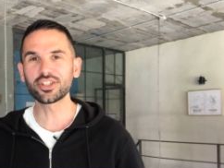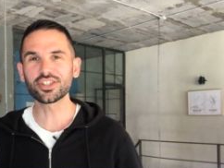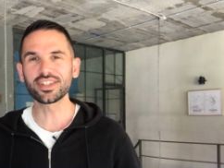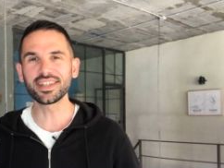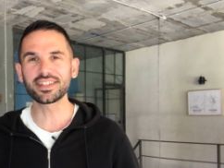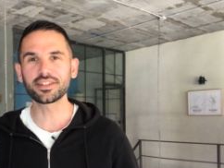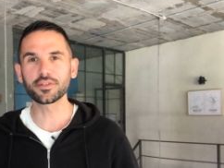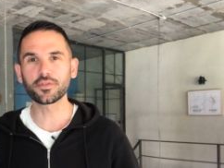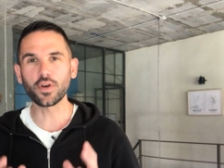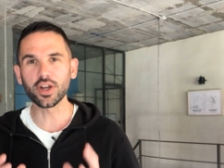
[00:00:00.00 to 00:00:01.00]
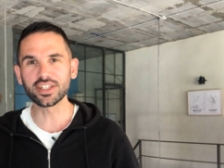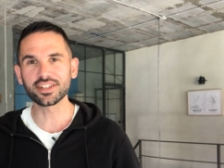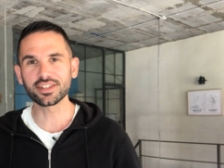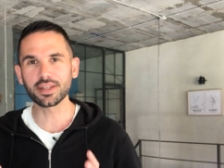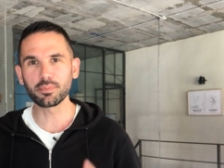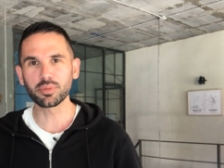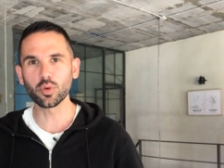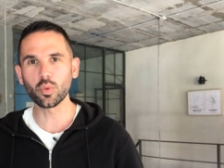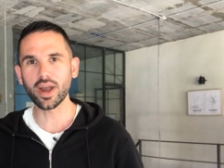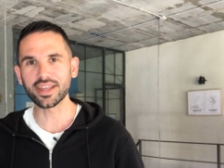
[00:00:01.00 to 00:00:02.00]
just needed to find a simple
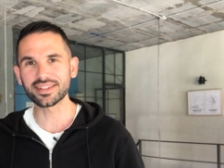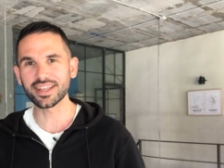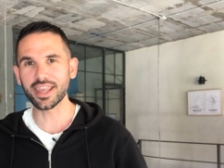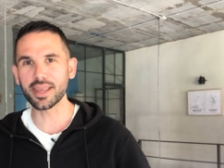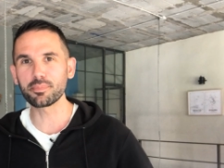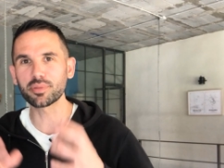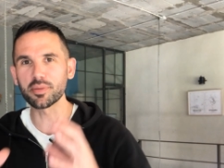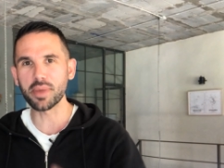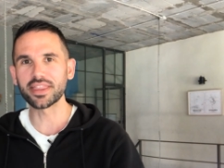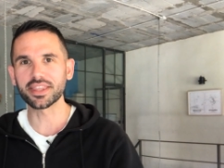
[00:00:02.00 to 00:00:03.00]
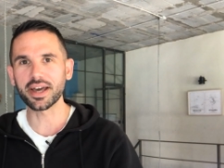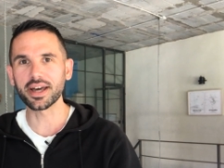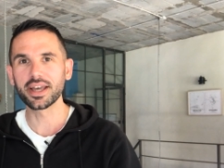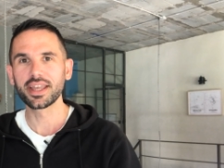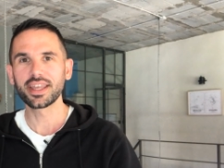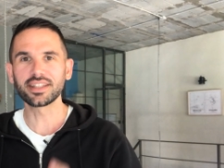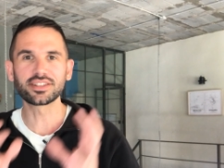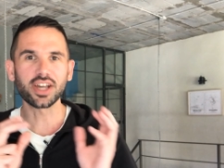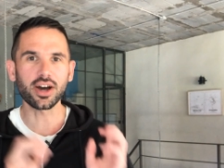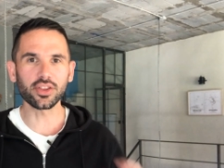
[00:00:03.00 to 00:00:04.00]
way to implement that
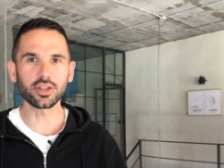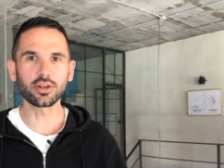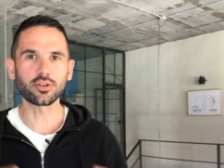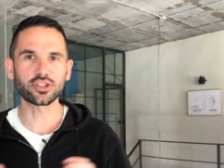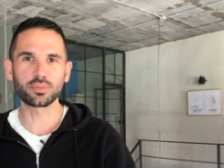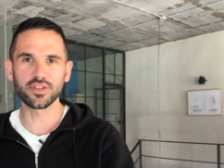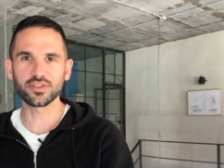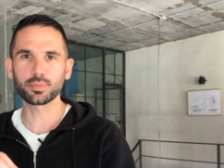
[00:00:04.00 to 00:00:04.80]
into other locksmiths'